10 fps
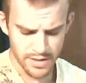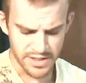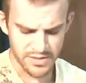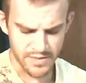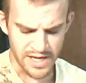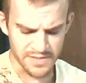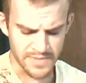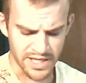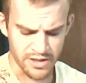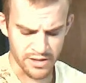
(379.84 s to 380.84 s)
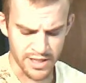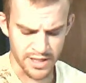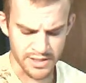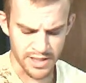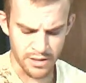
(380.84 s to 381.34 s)
This aroused my
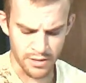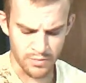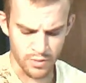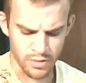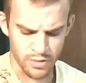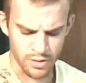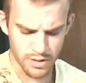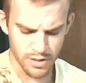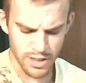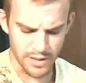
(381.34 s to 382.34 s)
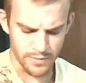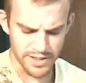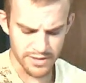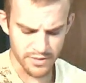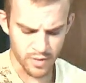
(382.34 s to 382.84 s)
curiosity all the more. I
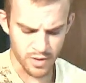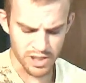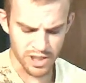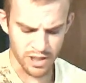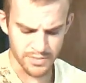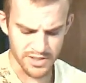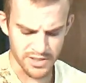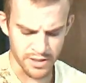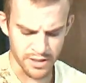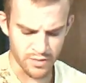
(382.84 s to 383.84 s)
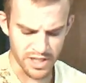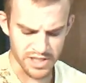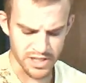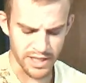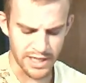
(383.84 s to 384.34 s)
went to the workshop and started
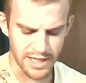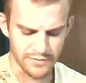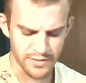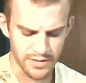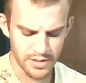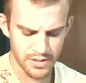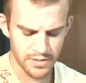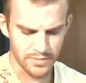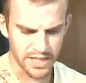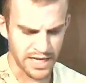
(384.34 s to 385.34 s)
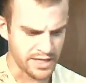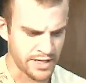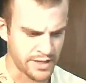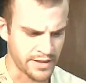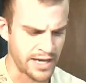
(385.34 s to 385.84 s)
questioning Ivan, but I got
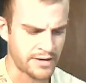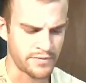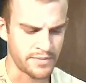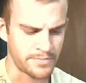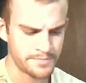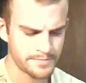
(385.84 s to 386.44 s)
nothing out of him.